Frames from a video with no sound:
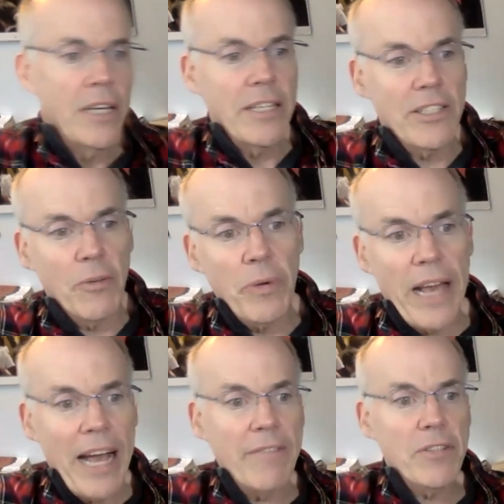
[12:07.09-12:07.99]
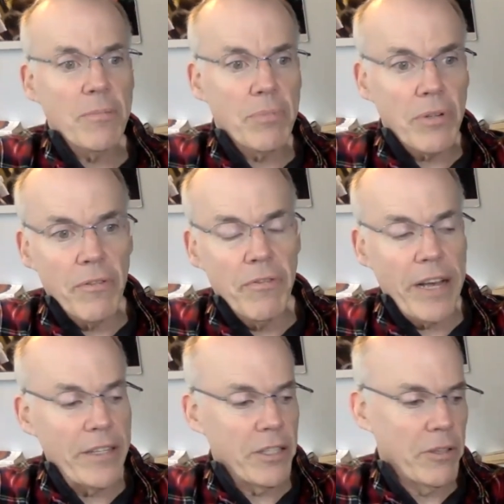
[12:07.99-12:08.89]
is that we have to
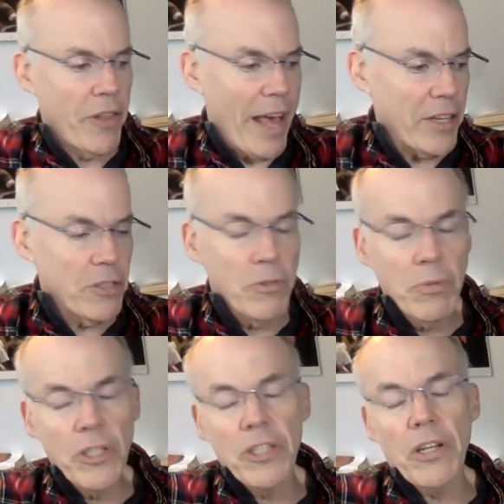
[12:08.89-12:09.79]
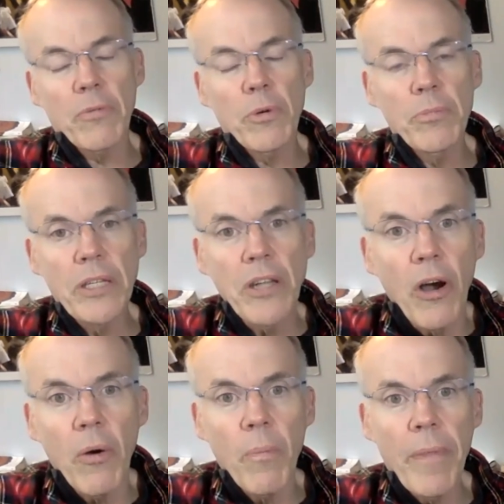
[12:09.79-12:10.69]
prevent that to which there will be
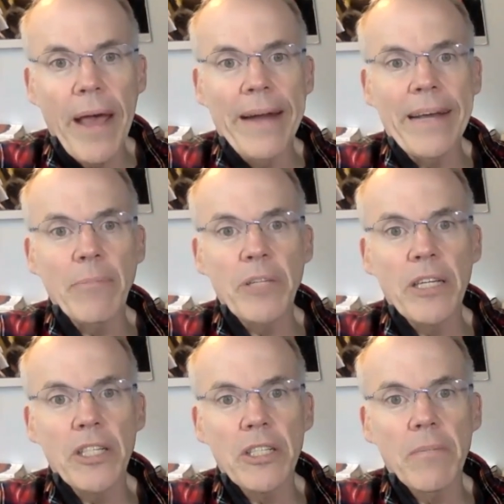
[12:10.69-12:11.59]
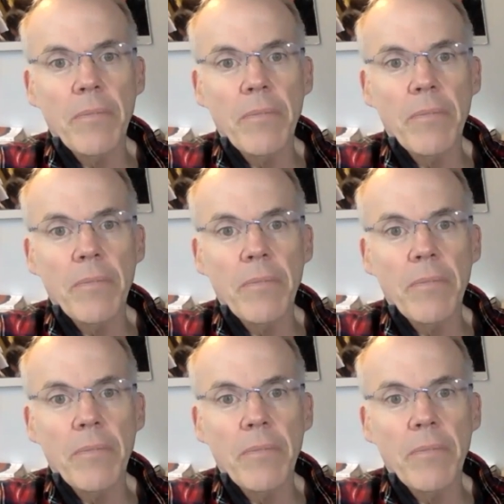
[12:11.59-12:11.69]
no adaptation.